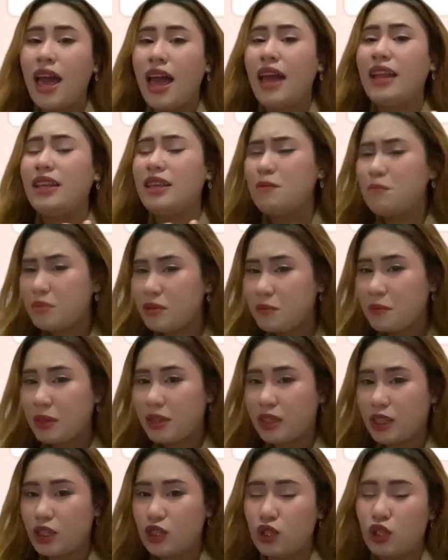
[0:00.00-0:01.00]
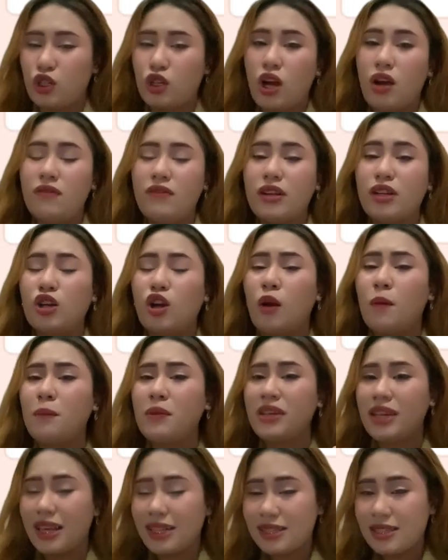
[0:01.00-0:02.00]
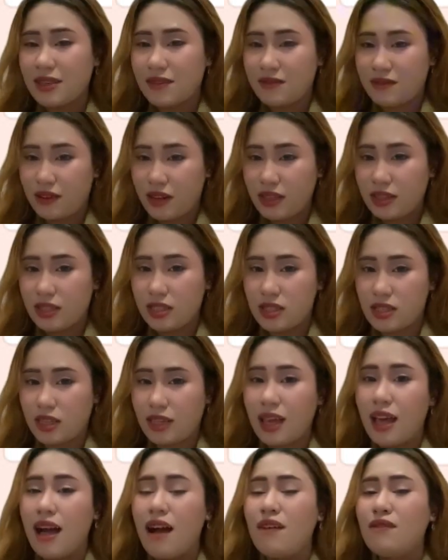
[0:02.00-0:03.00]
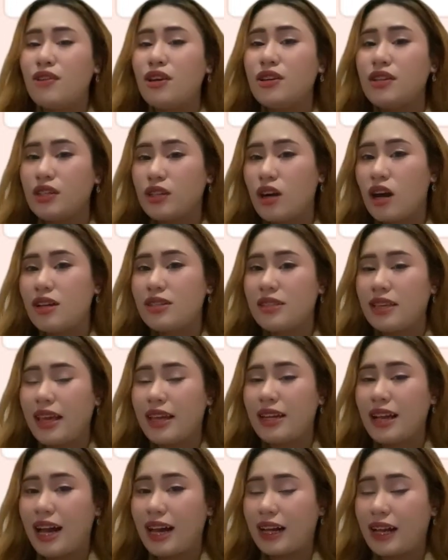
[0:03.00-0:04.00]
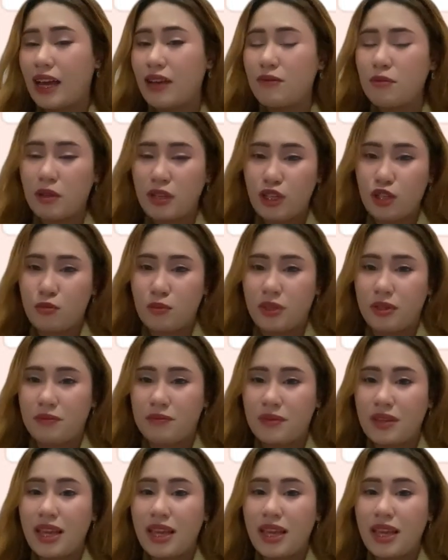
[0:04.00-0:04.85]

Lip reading: and implementation of a comprehensive strategy for records and archive management.